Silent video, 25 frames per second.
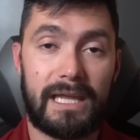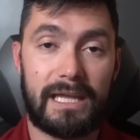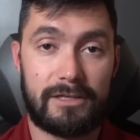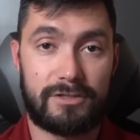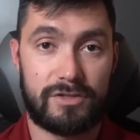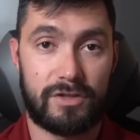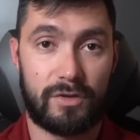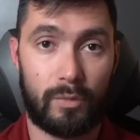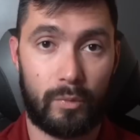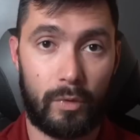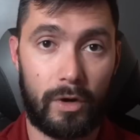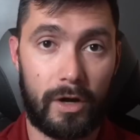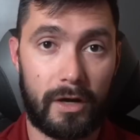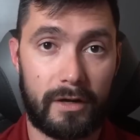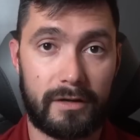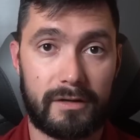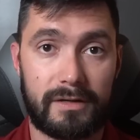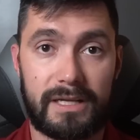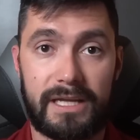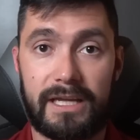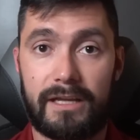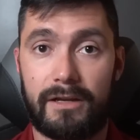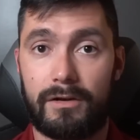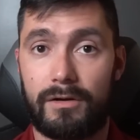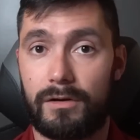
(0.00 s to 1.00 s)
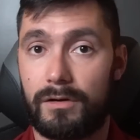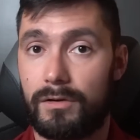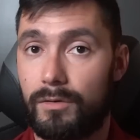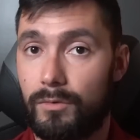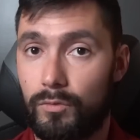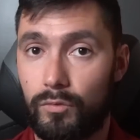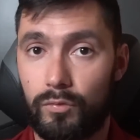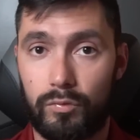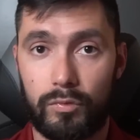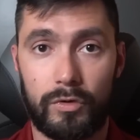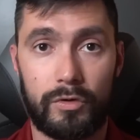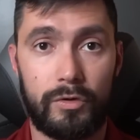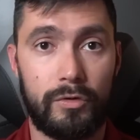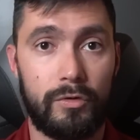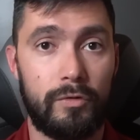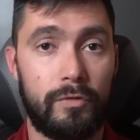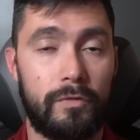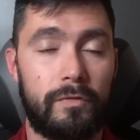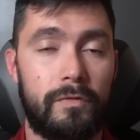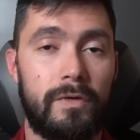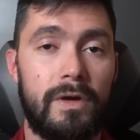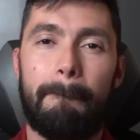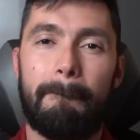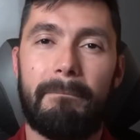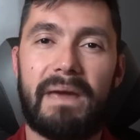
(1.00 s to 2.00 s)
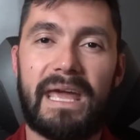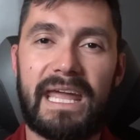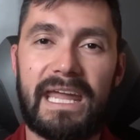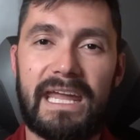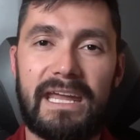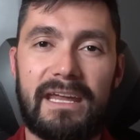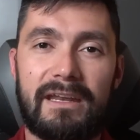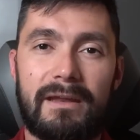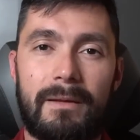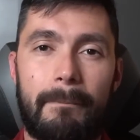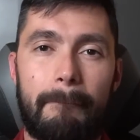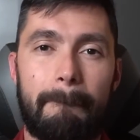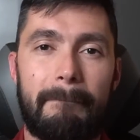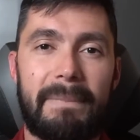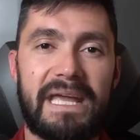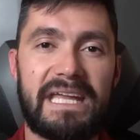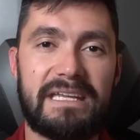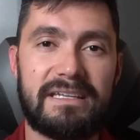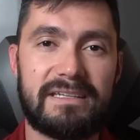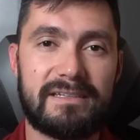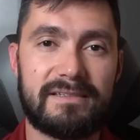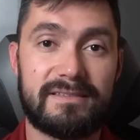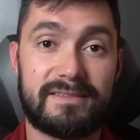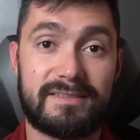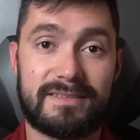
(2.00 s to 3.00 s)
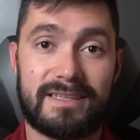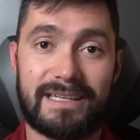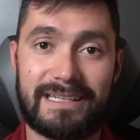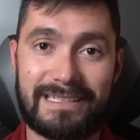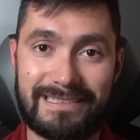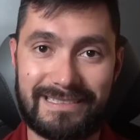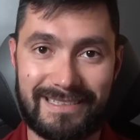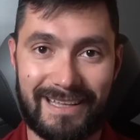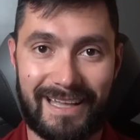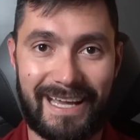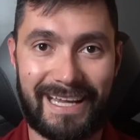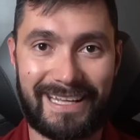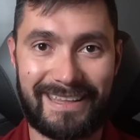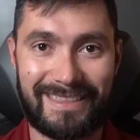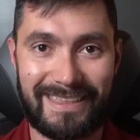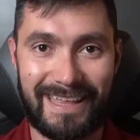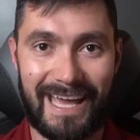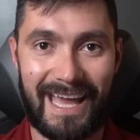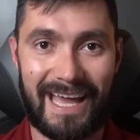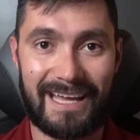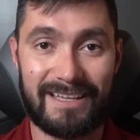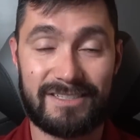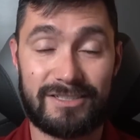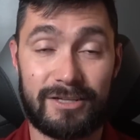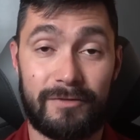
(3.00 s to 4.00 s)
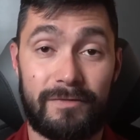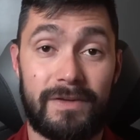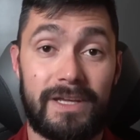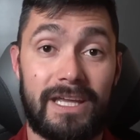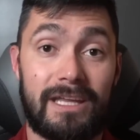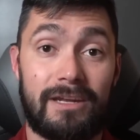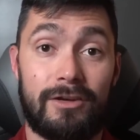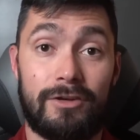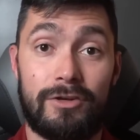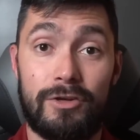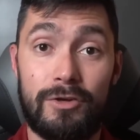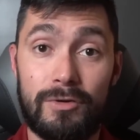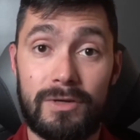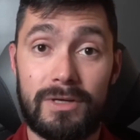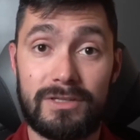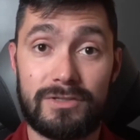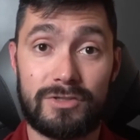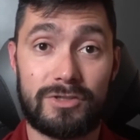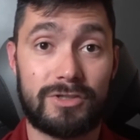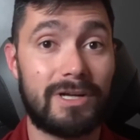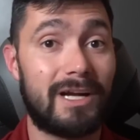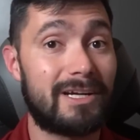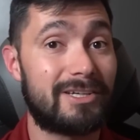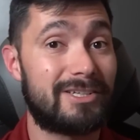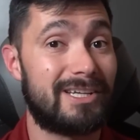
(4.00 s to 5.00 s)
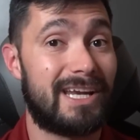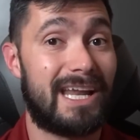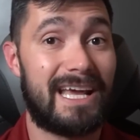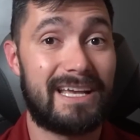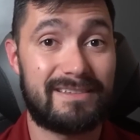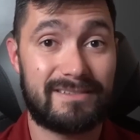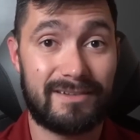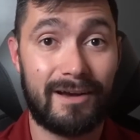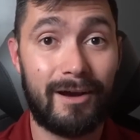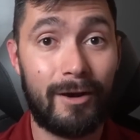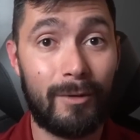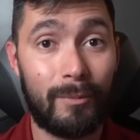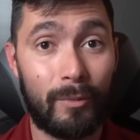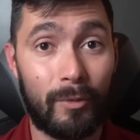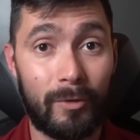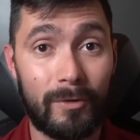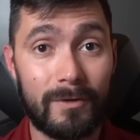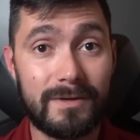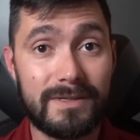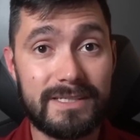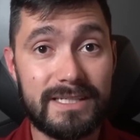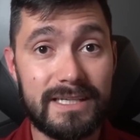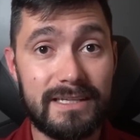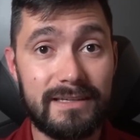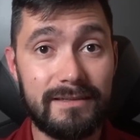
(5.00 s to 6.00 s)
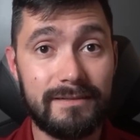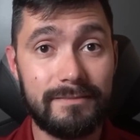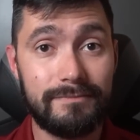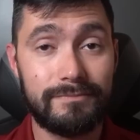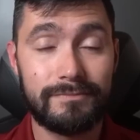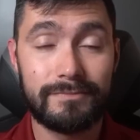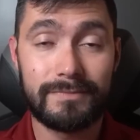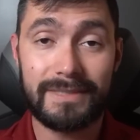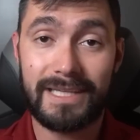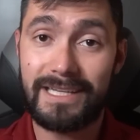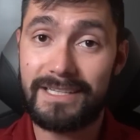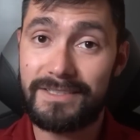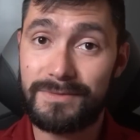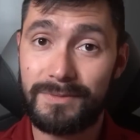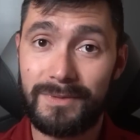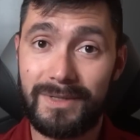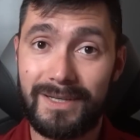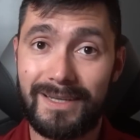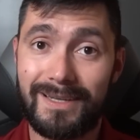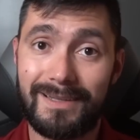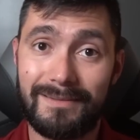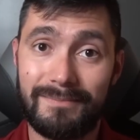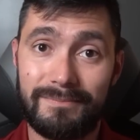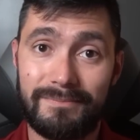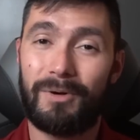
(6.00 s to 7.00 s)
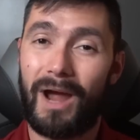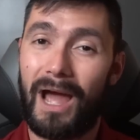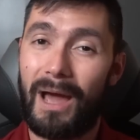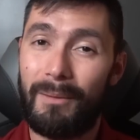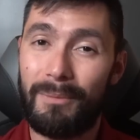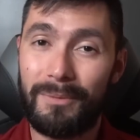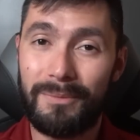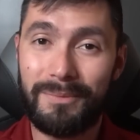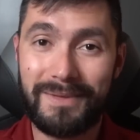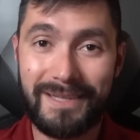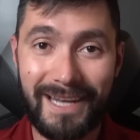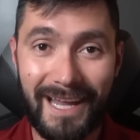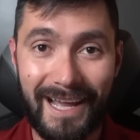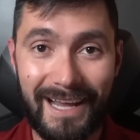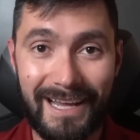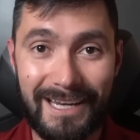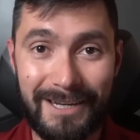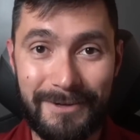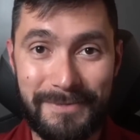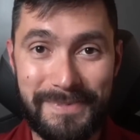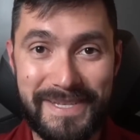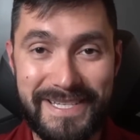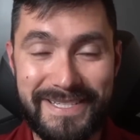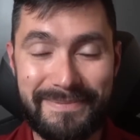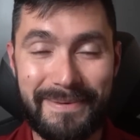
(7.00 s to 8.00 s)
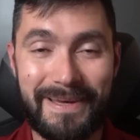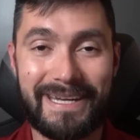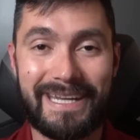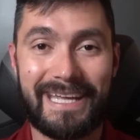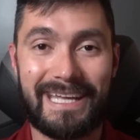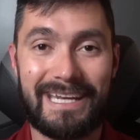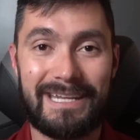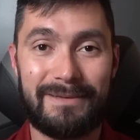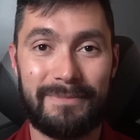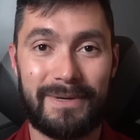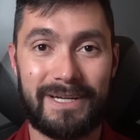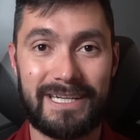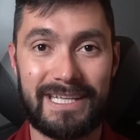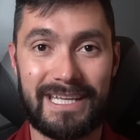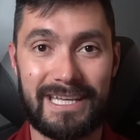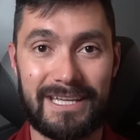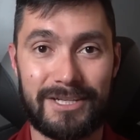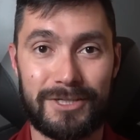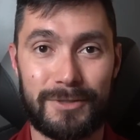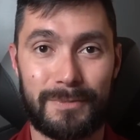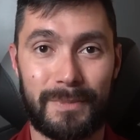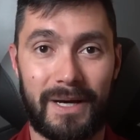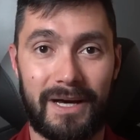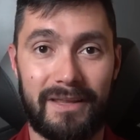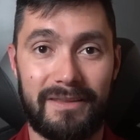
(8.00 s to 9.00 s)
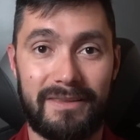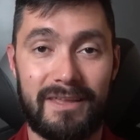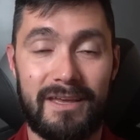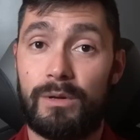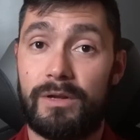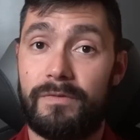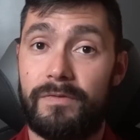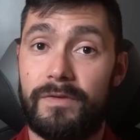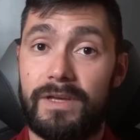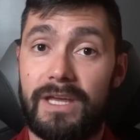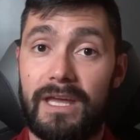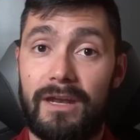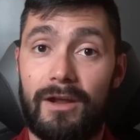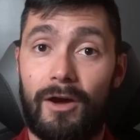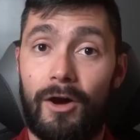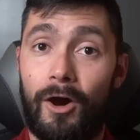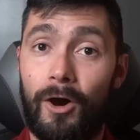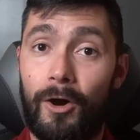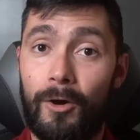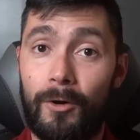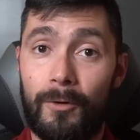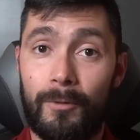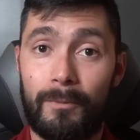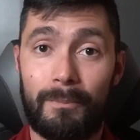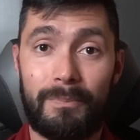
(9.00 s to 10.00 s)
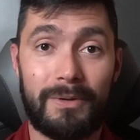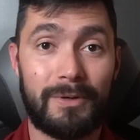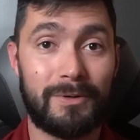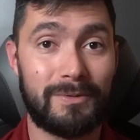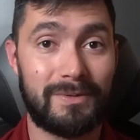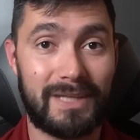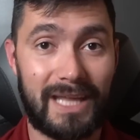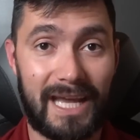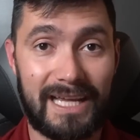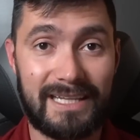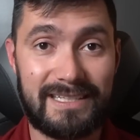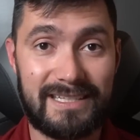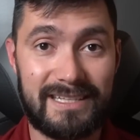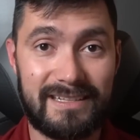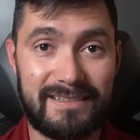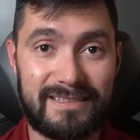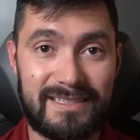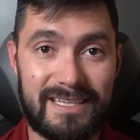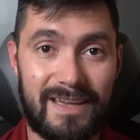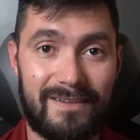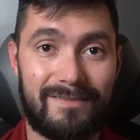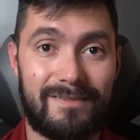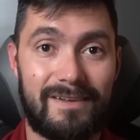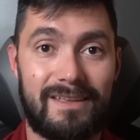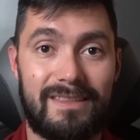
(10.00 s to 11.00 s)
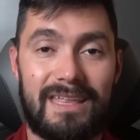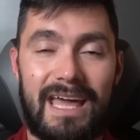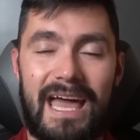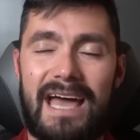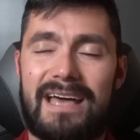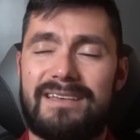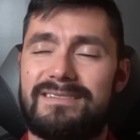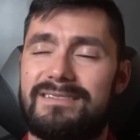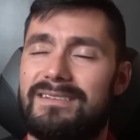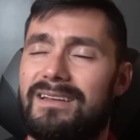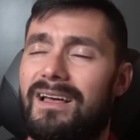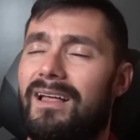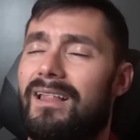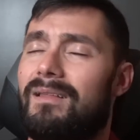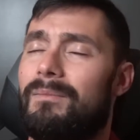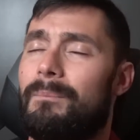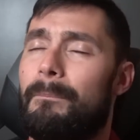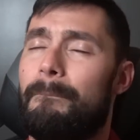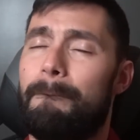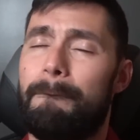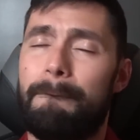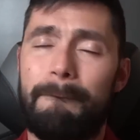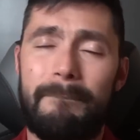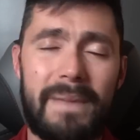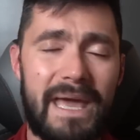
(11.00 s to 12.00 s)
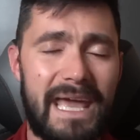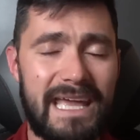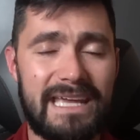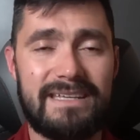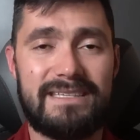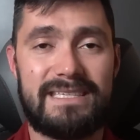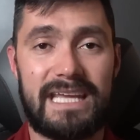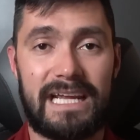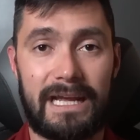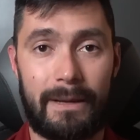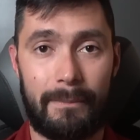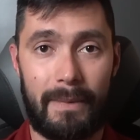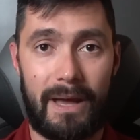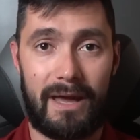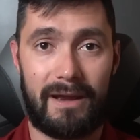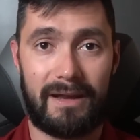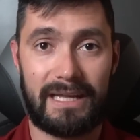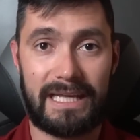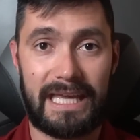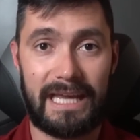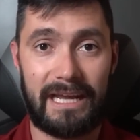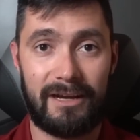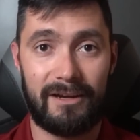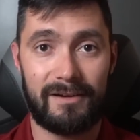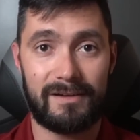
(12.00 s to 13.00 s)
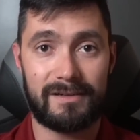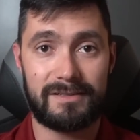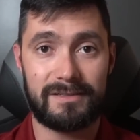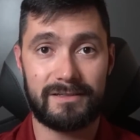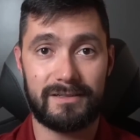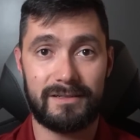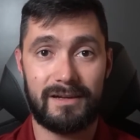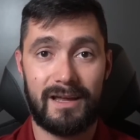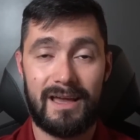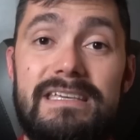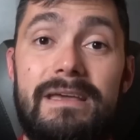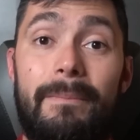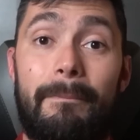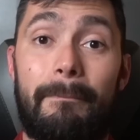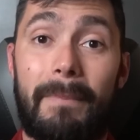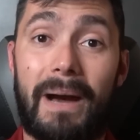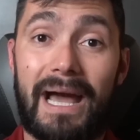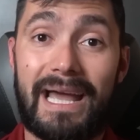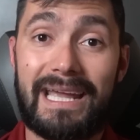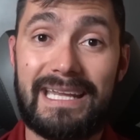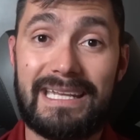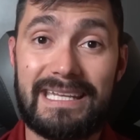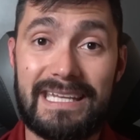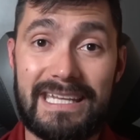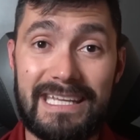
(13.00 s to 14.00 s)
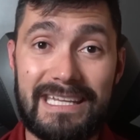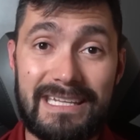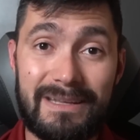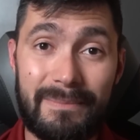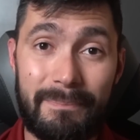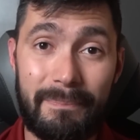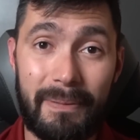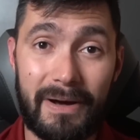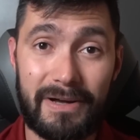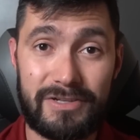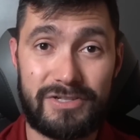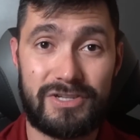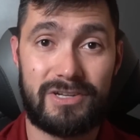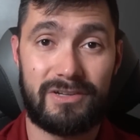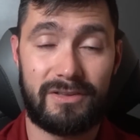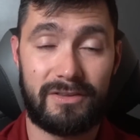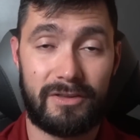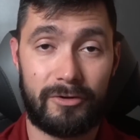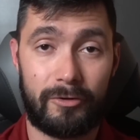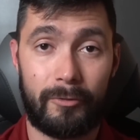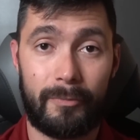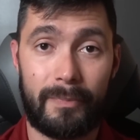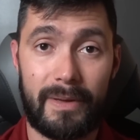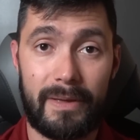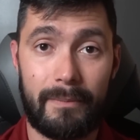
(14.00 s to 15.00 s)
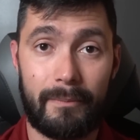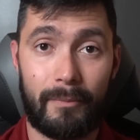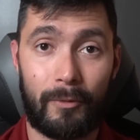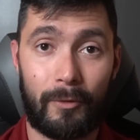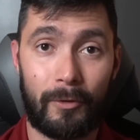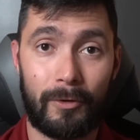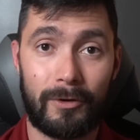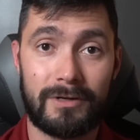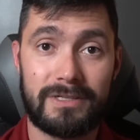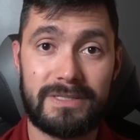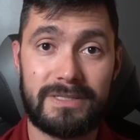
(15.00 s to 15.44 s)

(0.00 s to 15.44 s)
age of the water heater, roof, main maintenance, things like that. So if you get a new construction that has a home warranty, guess what? Probably not gonna be spending any money each month. But if you get a home built in 1970 that has an amazing amount of character, you might need to budget a little bit more